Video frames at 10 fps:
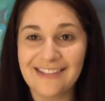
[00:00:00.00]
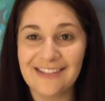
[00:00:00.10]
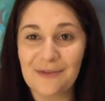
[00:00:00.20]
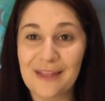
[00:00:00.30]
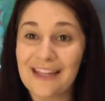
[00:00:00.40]

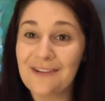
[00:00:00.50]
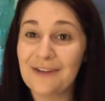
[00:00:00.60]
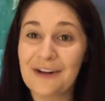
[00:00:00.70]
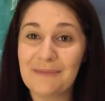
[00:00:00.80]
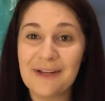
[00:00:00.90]
So thank you
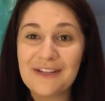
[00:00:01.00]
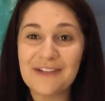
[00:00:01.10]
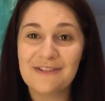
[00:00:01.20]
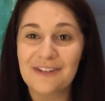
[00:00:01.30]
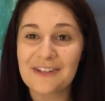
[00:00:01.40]
very
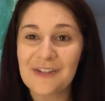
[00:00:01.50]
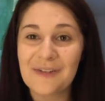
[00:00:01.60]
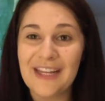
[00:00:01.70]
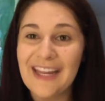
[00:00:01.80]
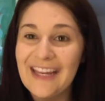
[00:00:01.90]
much for
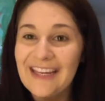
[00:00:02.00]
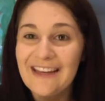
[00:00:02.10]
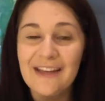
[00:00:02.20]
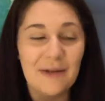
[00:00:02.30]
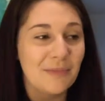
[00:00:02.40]
tuning
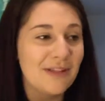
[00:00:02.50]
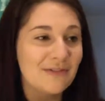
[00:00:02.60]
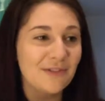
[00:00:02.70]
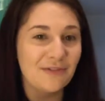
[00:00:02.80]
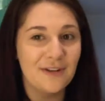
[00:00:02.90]
in.
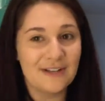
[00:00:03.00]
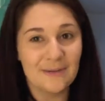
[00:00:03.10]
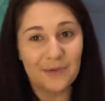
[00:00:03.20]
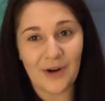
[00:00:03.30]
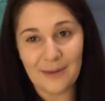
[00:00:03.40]
Please feel free to
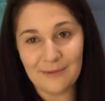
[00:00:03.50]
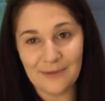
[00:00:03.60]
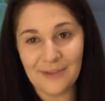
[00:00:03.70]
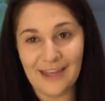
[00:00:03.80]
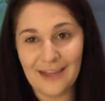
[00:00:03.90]
subscribe if
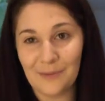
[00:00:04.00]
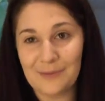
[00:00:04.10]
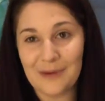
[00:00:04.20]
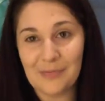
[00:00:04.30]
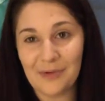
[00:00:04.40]
you'd like. We
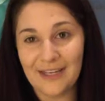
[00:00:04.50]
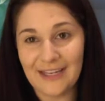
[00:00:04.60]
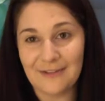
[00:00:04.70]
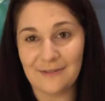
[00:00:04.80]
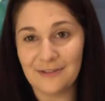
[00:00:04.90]
make
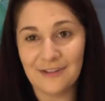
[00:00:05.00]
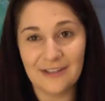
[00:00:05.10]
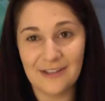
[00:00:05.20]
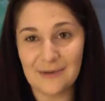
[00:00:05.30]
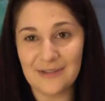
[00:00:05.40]
plenty of
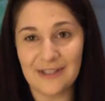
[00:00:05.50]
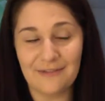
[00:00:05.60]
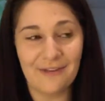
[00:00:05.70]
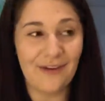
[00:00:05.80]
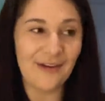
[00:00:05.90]
new
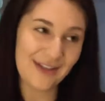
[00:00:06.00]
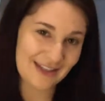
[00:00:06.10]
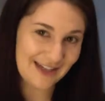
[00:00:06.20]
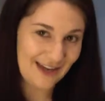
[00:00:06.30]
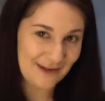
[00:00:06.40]
stuff all
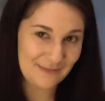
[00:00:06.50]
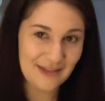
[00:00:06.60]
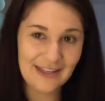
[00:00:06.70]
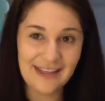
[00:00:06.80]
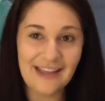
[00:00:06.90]
the
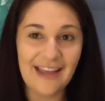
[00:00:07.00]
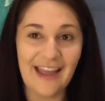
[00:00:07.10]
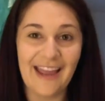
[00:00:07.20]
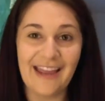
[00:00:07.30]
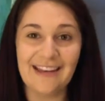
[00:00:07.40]
time.
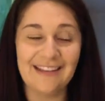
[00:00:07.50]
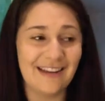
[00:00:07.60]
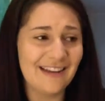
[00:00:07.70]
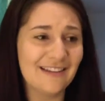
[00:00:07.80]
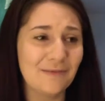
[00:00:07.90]
And
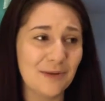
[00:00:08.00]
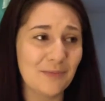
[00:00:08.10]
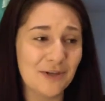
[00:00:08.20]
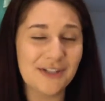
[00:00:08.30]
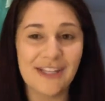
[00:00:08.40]
yeah, we
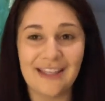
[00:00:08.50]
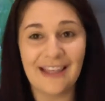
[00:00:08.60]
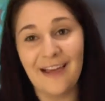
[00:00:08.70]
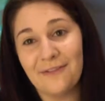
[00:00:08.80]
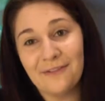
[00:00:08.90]
appreciate the
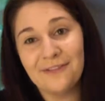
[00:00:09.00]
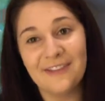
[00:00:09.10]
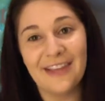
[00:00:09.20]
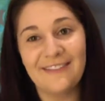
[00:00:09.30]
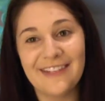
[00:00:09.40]
love.
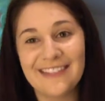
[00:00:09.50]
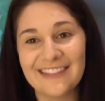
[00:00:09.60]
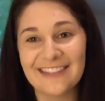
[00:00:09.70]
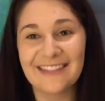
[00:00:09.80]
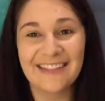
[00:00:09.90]
Love
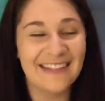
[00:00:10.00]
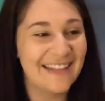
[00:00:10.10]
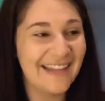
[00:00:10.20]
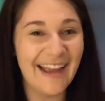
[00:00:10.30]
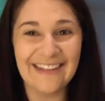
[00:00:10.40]
us.
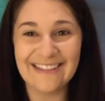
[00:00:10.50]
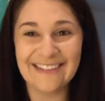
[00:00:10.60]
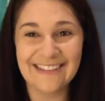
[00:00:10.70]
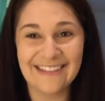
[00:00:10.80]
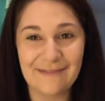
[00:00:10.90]

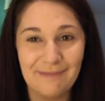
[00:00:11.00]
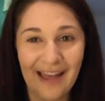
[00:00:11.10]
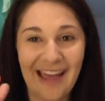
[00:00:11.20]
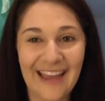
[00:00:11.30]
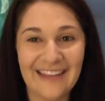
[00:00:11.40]
Thanks.
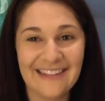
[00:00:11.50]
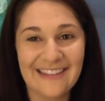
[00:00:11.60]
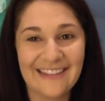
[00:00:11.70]
Bye.